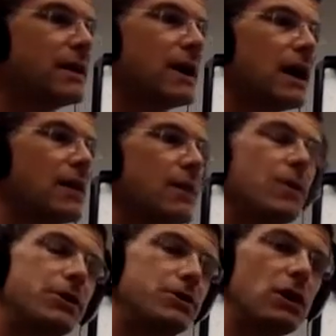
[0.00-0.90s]
I
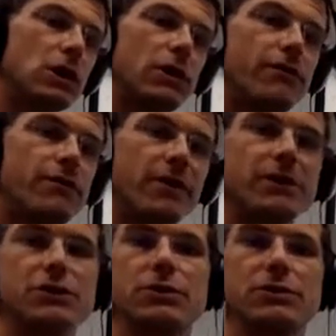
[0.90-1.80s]
want to do a very
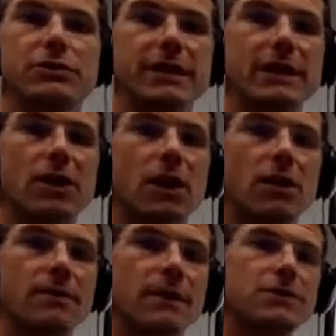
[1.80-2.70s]
short screening
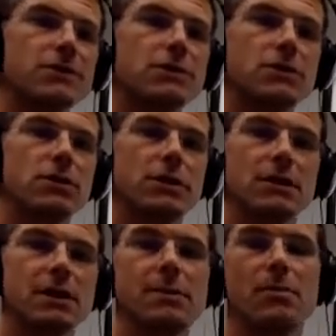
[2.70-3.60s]
call just to learn a
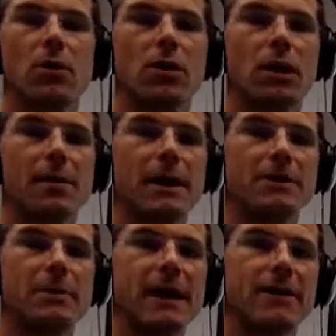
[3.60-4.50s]
little bit more about your
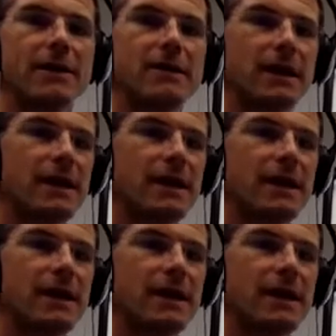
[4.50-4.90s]
background.